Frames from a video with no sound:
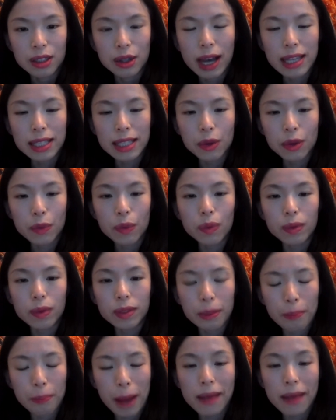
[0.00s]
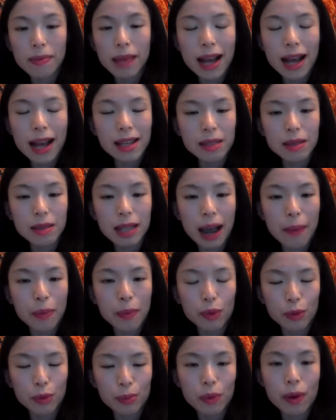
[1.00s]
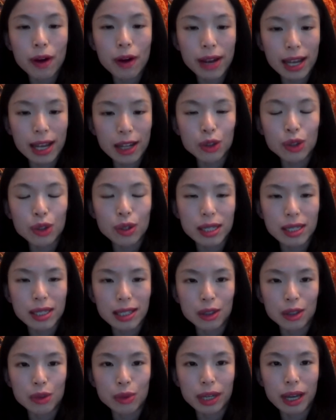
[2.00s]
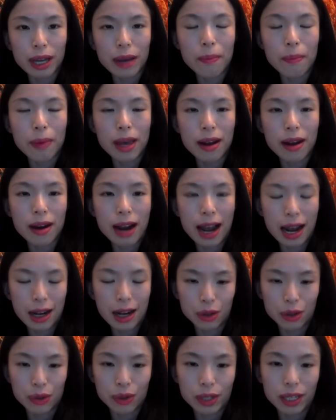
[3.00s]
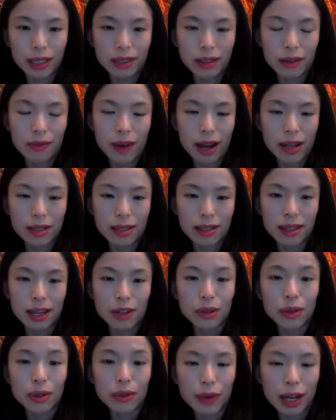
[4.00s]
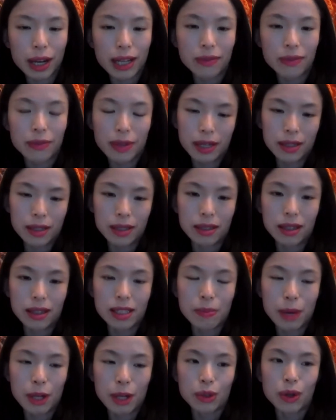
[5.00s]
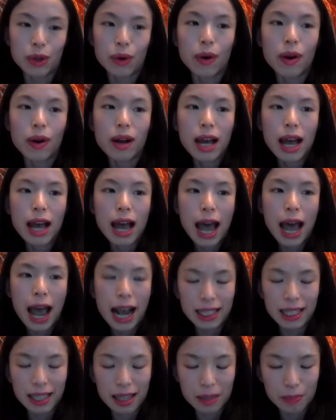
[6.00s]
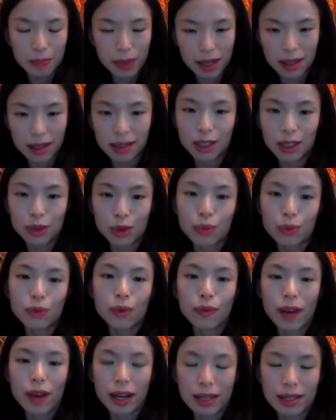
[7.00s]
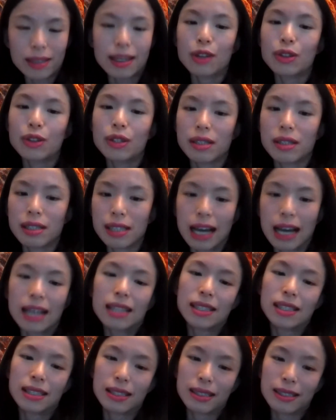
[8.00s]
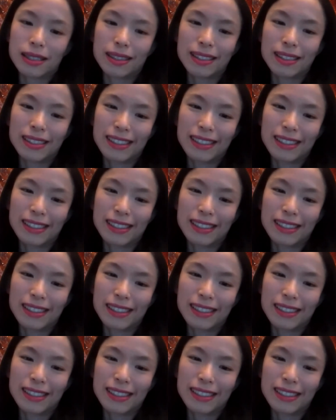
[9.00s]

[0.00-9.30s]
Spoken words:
So I think my next step will be very interesting to compare actually the vaccination rate with the spatial accessibility to vaccination sites.